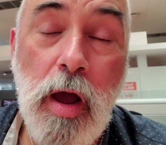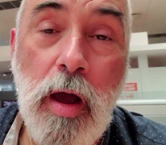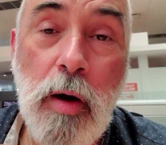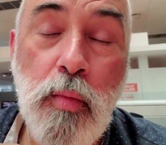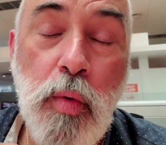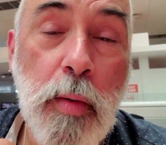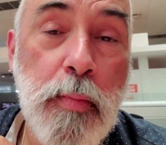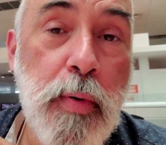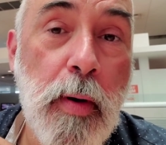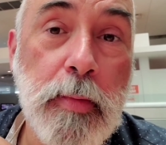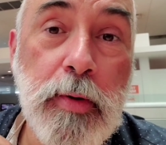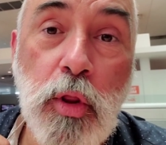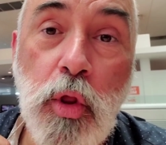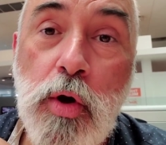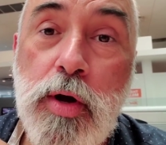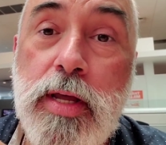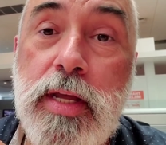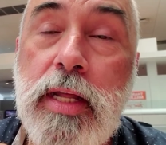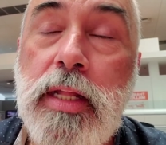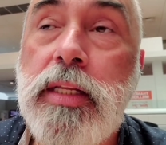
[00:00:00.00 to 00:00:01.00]
We're probably
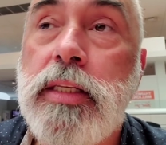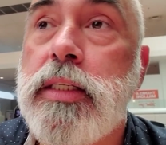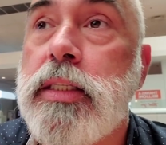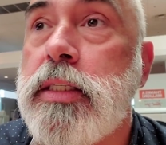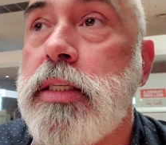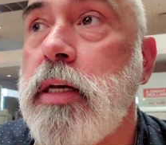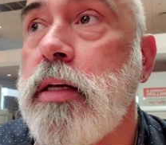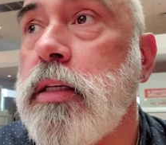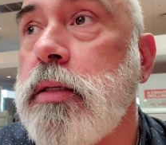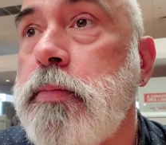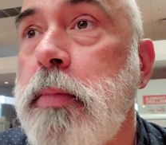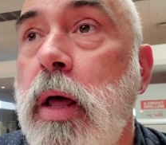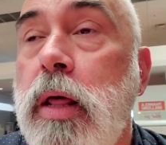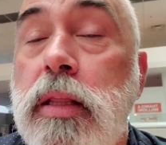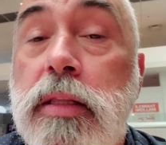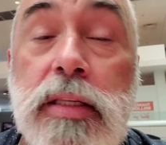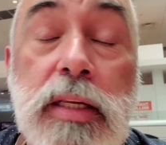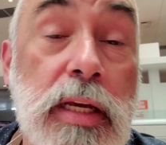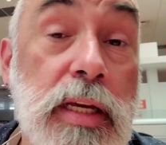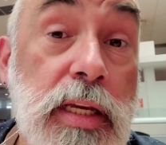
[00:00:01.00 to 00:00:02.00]
looking at 6
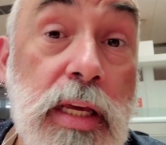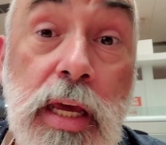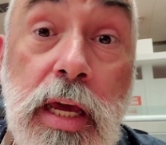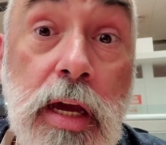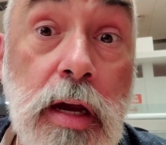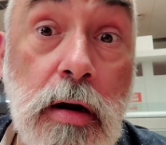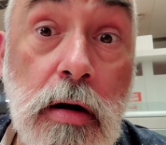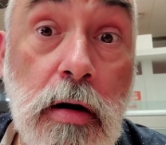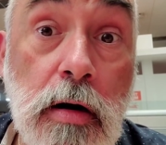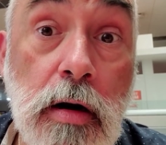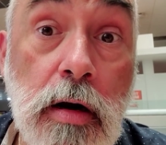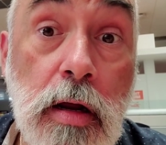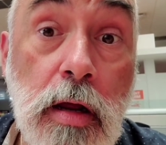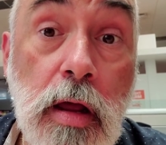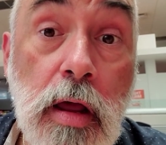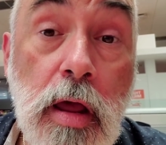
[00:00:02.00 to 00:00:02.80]
months, a year